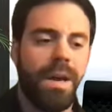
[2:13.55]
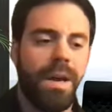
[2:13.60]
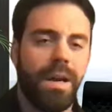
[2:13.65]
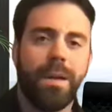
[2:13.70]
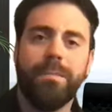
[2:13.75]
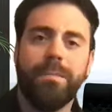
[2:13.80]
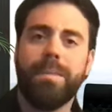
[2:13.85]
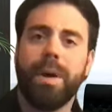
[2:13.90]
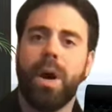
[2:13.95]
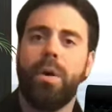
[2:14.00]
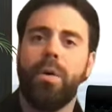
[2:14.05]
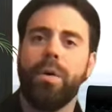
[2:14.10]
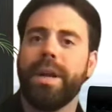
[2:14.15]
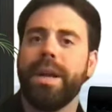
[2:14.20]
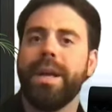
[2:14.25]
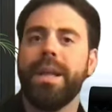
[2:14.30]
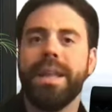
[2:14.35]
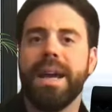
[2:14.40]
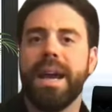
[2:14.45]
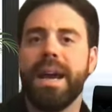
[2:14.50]

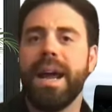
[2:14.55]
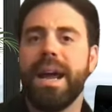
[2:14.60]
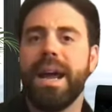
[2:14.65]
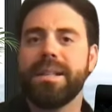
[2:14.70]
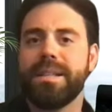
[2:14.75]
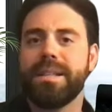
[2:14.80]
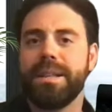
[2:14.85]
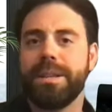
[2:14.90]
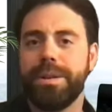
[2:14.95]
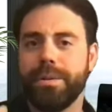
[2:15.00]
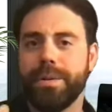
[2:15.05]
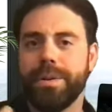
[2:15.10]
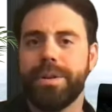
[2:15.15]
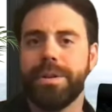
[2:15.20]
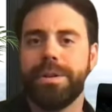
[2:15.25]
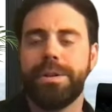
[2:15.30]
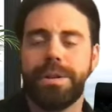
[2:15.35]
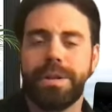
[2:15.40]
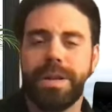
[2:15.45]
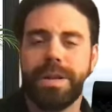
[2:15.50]
component that has to do with
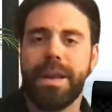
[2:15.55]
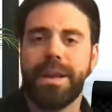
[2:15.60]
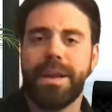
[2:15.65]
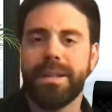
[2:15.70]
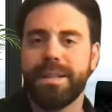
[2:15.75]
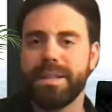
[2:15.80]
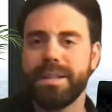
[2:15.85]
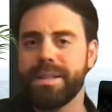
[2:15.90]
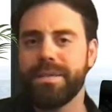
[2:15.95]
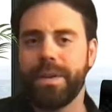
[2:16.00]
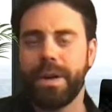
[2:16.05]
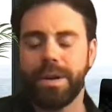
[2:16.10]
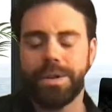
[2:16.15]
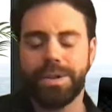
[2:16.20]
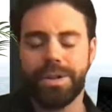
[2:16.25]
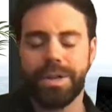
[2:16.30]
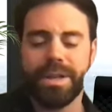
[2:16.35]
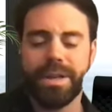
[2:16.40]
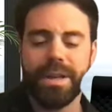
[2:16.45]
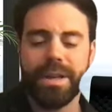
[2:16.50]
a genetic
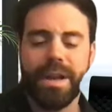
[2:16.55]
dysfunction.